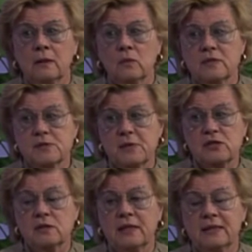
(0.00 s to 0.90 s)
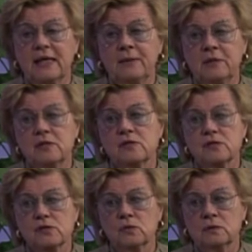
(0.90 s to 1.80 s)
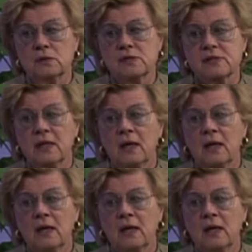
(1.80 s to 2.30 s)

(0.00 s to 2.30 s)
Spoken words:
and when special ed came into the schools,